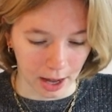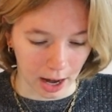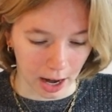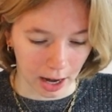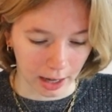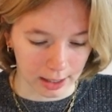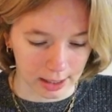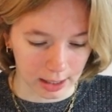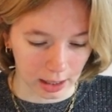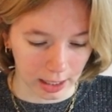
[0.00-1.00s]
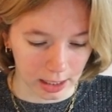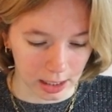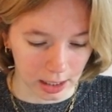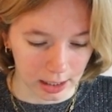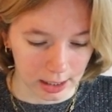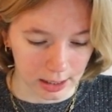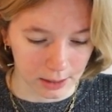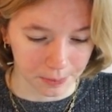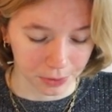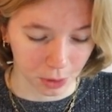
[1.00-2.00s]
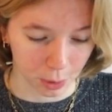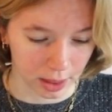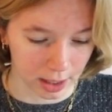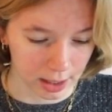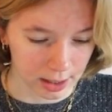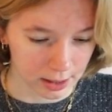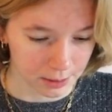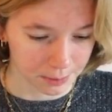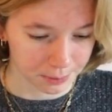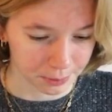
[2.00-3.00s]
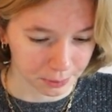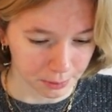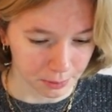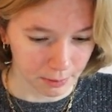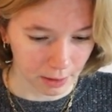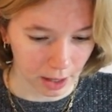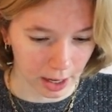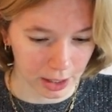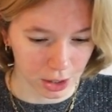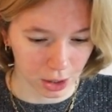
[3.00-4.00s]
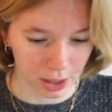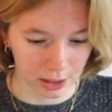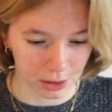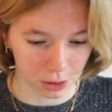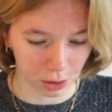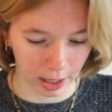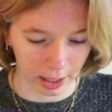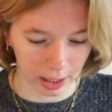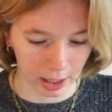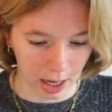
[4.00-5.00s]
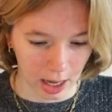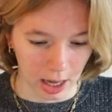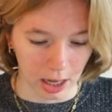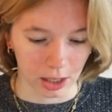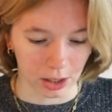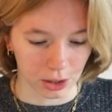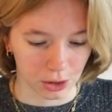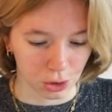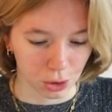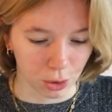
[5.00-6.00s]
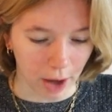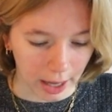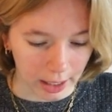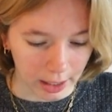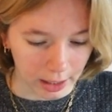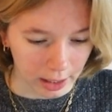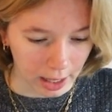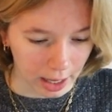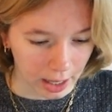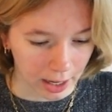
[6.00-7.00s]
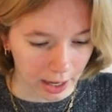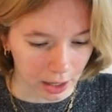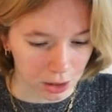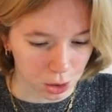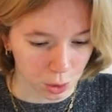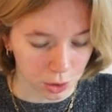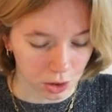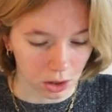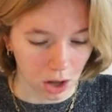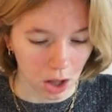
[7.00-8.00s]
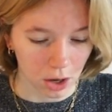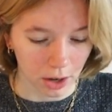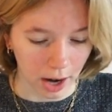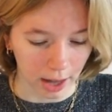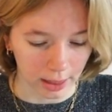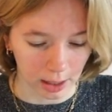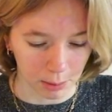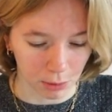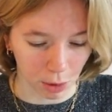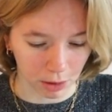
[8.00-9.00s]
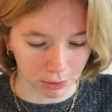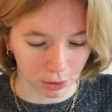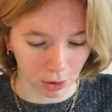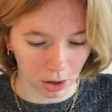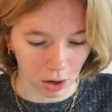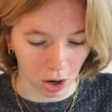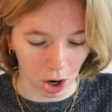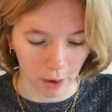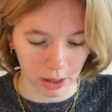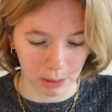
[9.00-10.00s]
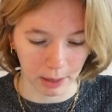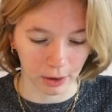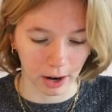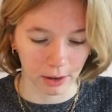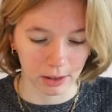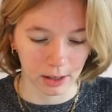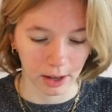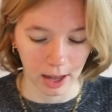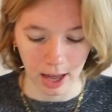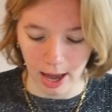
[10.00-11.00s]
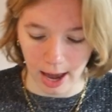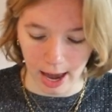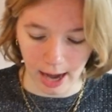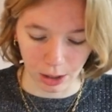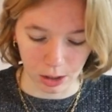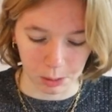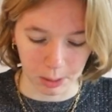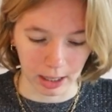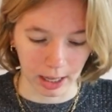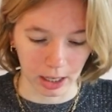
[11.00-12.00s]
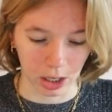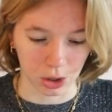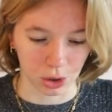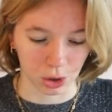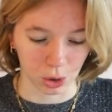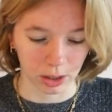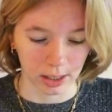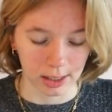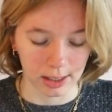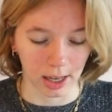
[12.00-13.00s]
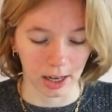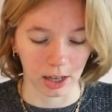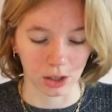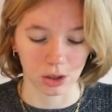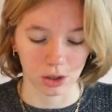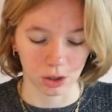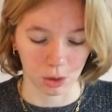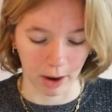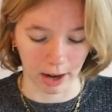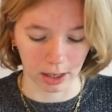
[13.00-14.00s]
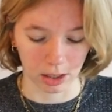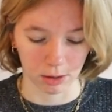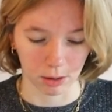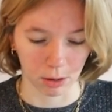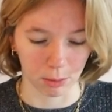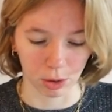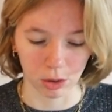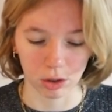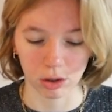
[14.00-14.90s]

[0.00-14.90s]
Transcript: I select it with this and I turn it into like the to heading, and then I choose a color. I think I'm going for orange background, and I just make like a to-do list and then just write a book.